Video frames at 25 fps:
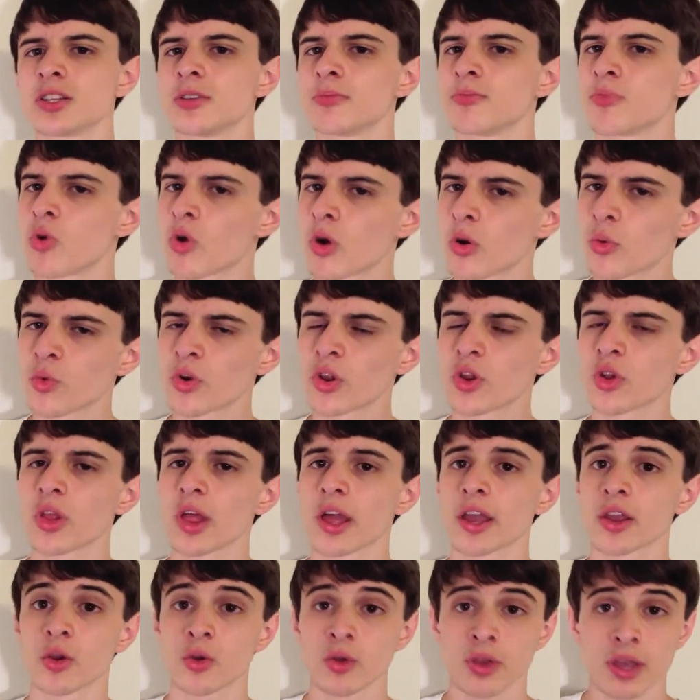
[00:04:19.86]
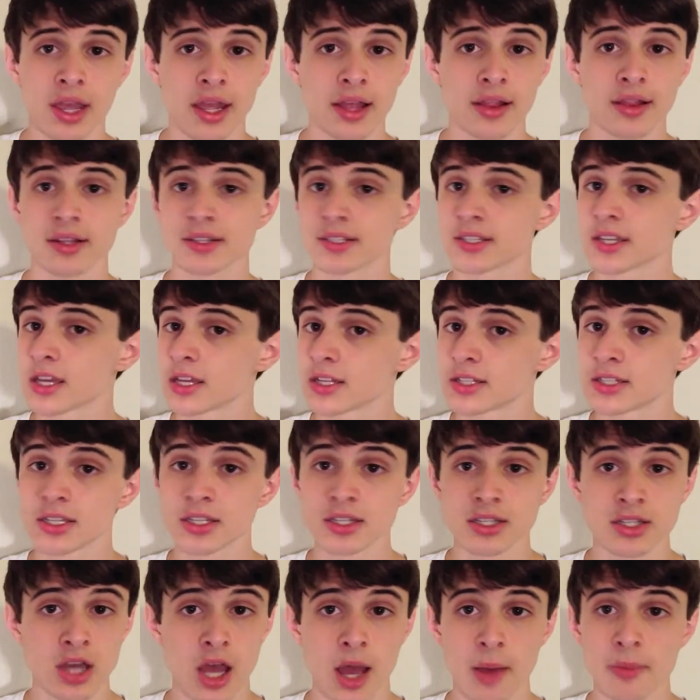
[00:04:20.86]
point where you're like, okay, let's get
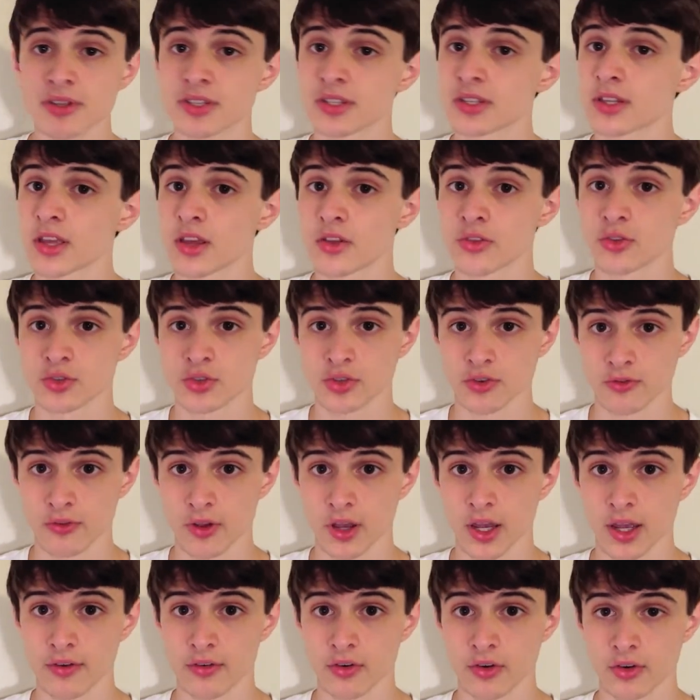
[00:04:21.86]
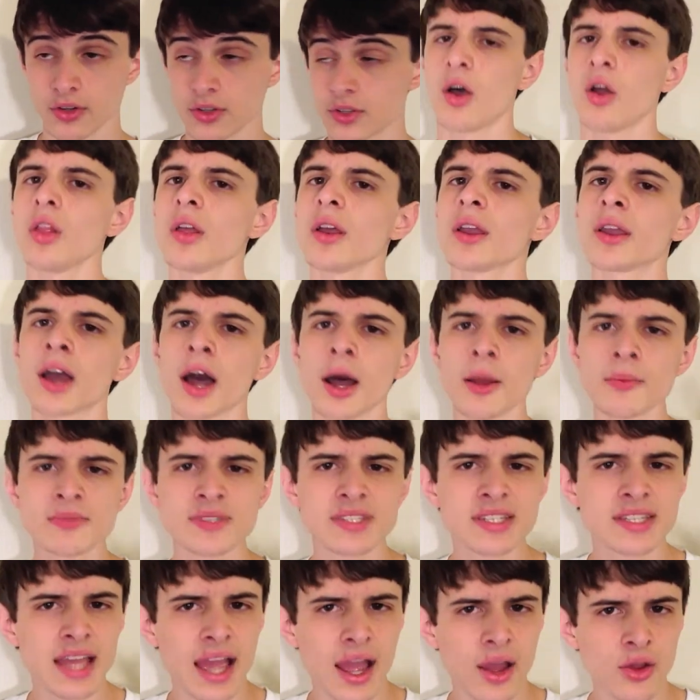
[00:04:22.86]
to Thomas and the other survivors. All it
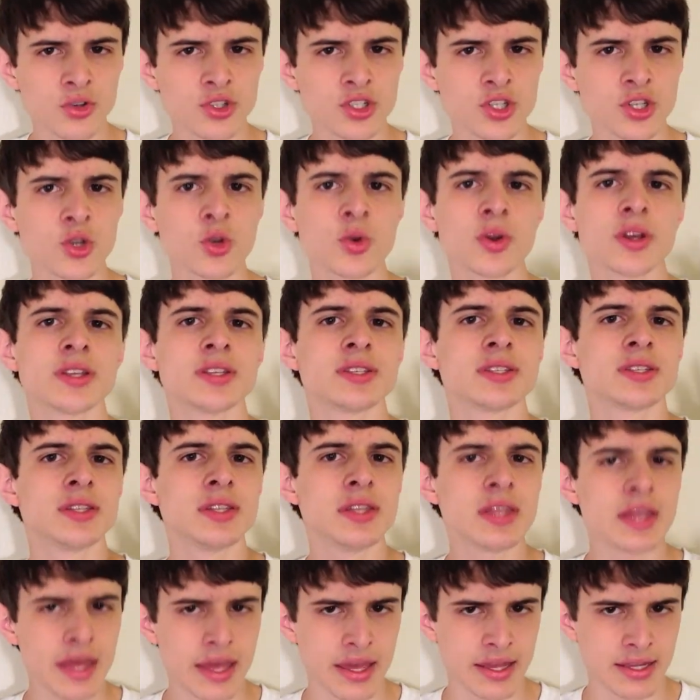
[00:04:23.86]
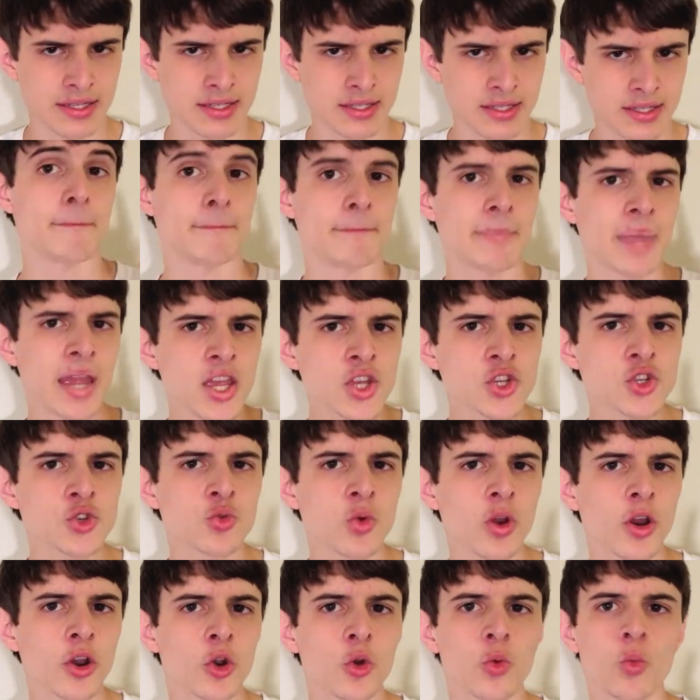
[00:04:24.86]
comes down to is this. Maze
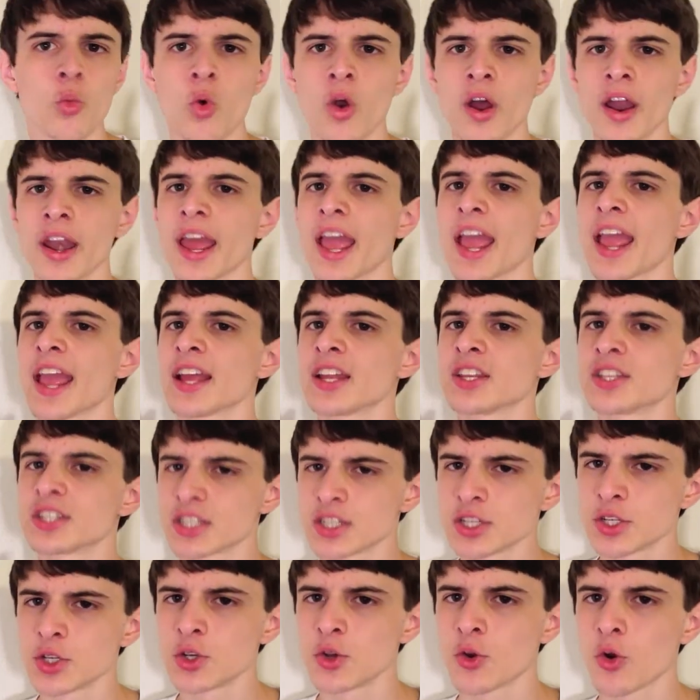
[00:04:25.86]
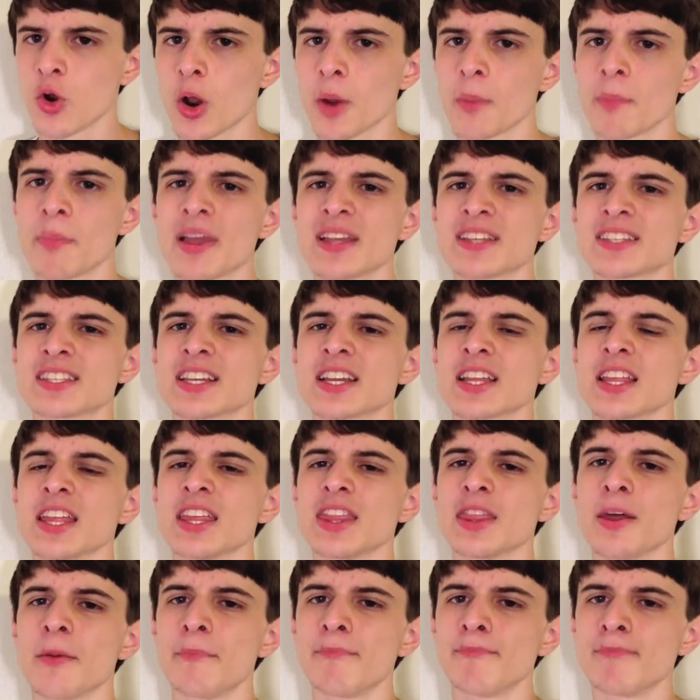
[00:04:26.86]
Runner 1 and 2 are basically
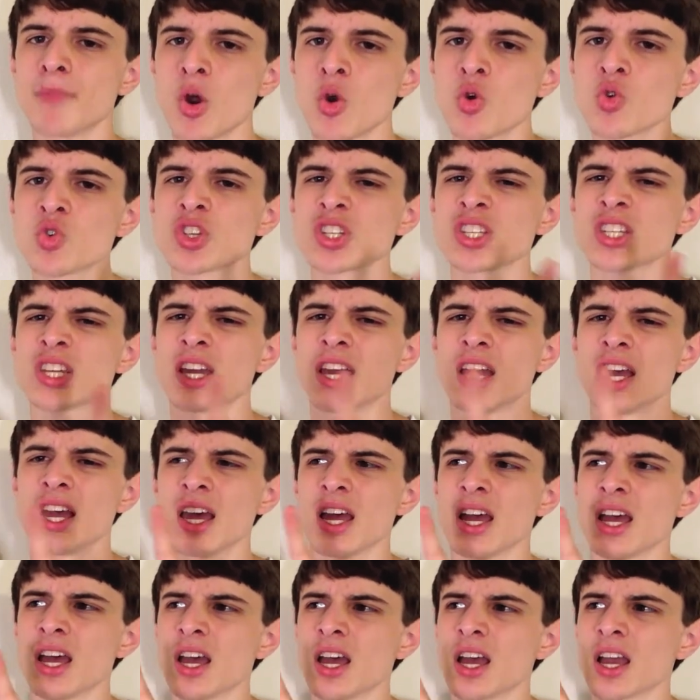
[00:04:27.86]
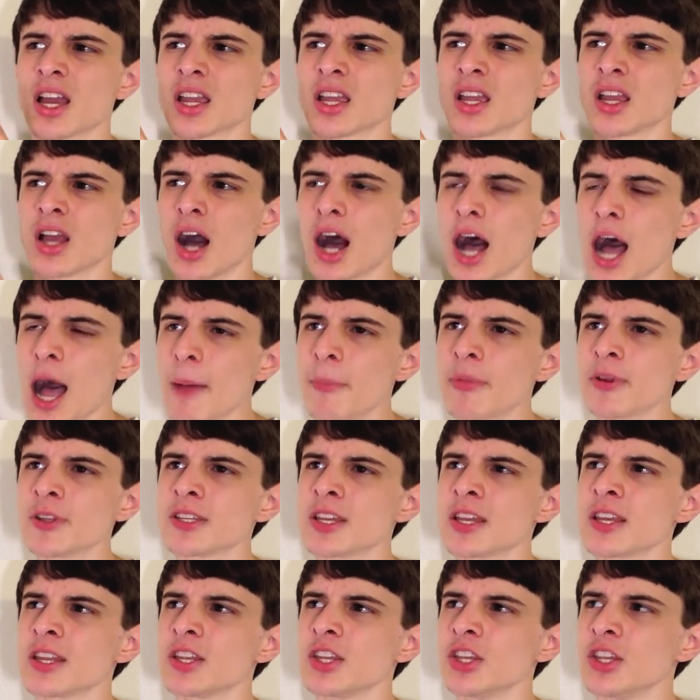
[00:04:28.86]
the most
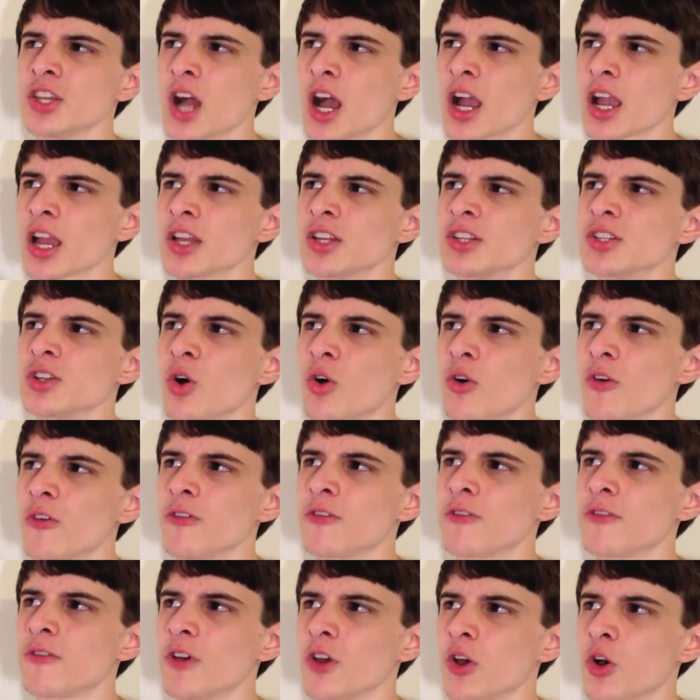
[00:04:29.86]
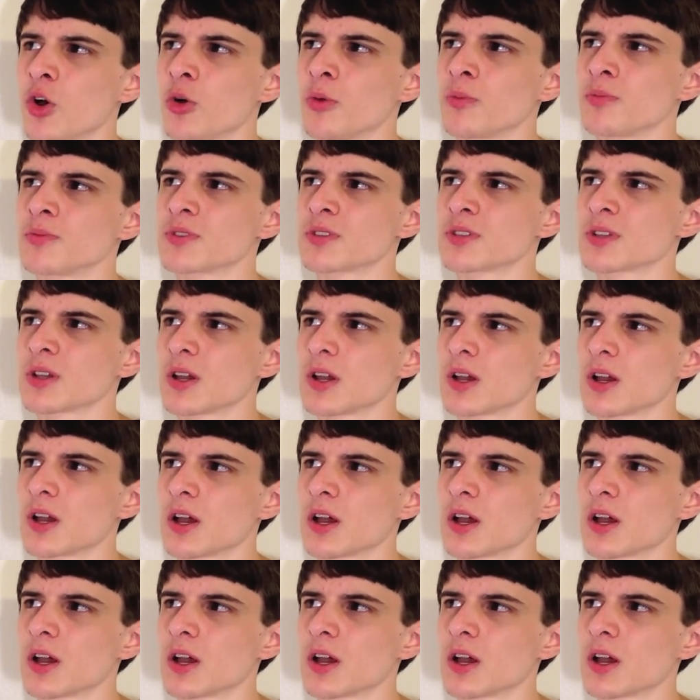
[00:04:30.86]
competent young adult films